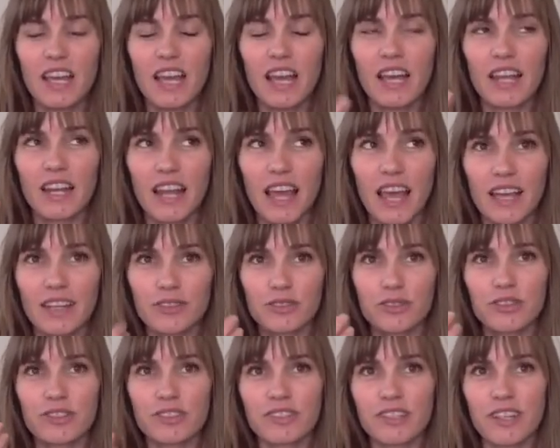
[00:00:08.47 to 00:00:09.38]
an
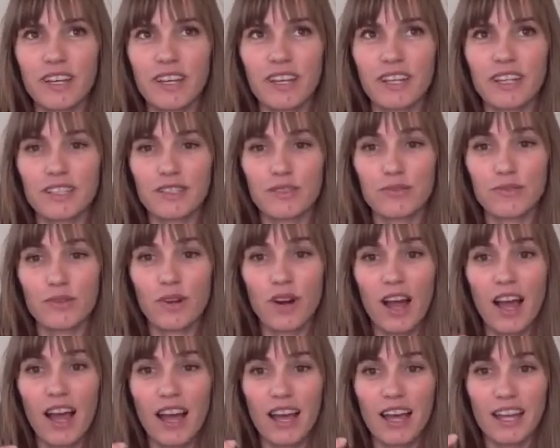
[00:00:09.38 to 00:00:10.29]
exercise for
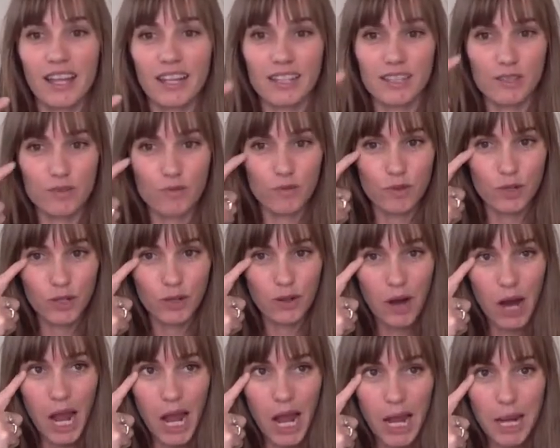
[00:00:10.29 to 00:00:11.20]
eyes, for your
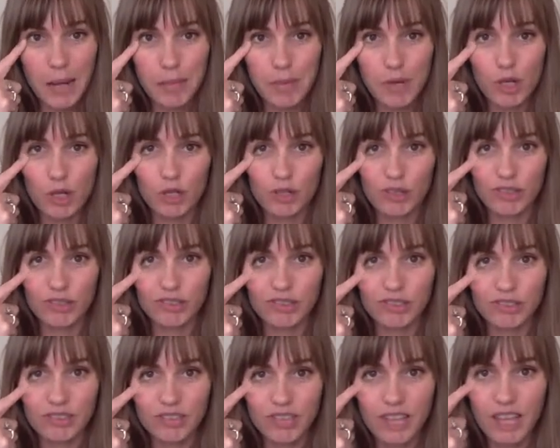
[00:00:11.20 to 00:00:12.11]

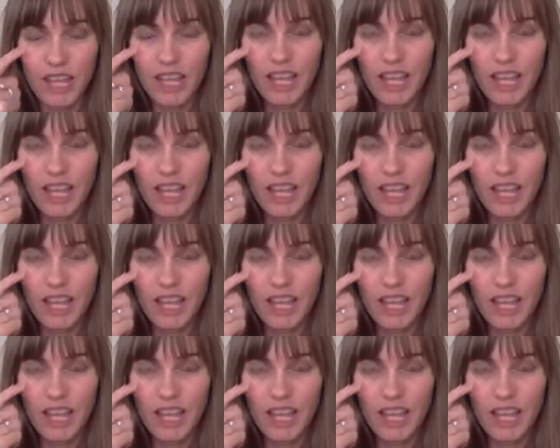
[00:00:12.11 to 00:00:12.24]
eyeballs,